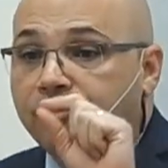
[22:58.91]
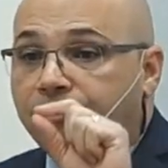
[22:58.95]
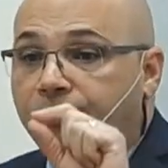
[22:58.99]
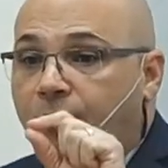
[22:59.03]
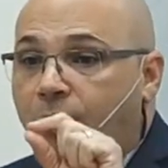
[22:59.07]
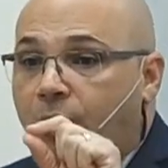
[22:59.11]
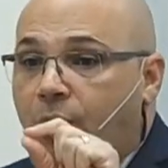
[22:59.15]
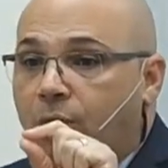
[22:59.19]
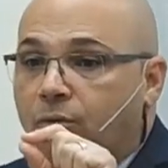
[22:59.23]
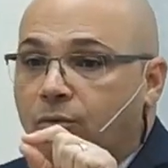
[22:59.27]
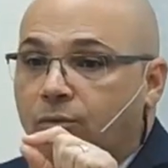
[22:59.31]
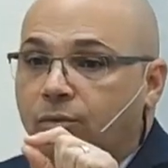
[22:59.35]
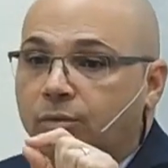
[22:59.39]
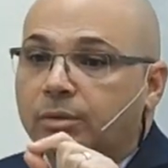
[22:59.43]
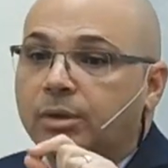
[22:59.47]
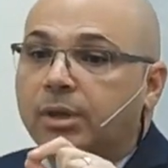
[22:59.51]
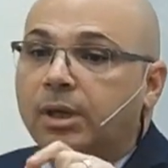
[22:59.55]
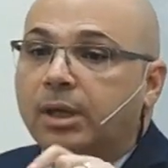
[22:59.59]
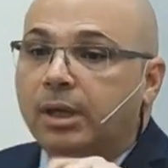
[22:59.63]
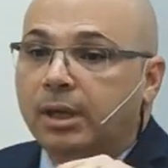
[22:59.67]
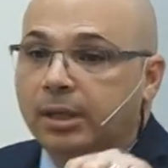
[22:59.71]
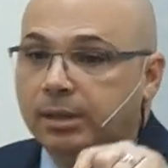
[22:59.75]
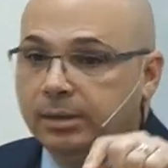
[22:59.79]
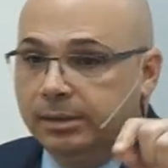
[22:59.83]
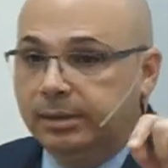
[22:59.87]
Don't be afraid of
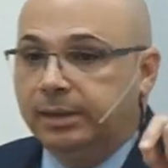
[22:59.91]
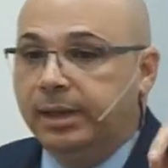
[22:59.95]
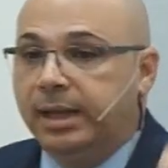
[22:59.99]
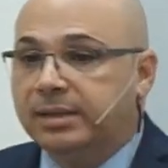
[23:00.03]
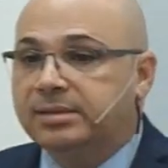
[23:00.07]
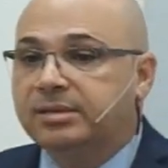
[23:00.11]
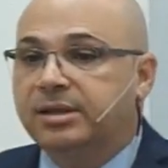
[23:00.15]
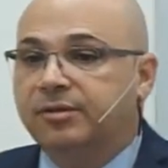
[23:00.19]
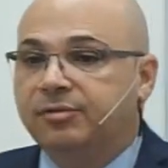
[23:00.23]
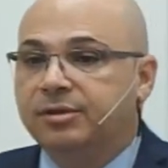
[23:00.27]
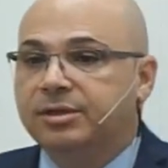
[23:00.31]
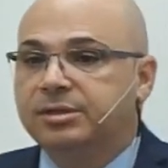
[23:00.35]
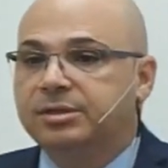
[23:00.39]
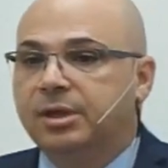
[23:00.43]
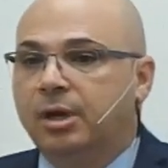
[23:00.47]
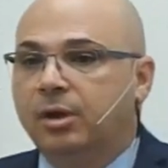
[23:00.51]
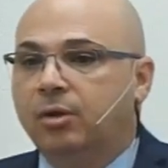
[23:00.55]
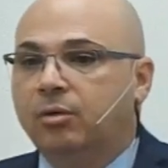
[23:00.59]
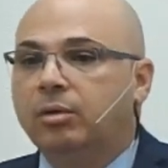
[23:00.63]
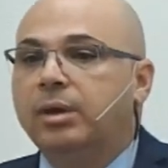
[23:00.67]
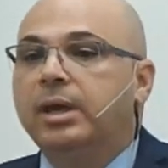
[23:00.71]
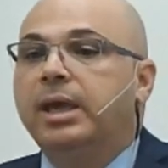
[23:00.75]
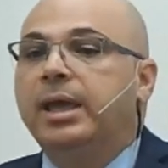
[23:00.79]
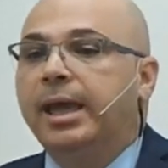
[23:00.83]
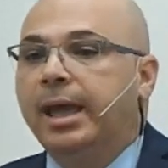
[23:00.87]
this fire.
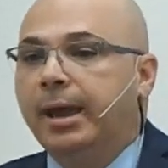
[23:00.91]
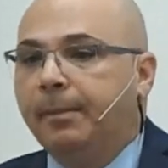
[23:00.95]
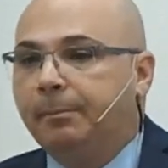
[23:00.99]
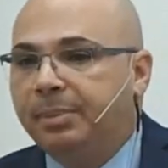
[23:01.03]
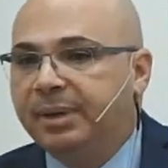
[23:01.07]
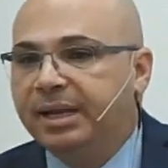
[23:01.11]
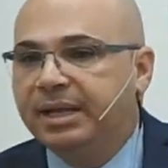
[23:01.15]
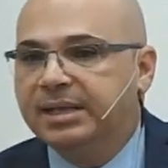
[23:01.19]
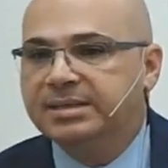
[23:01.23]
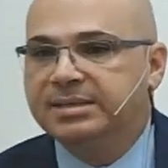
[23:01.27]
But this fire,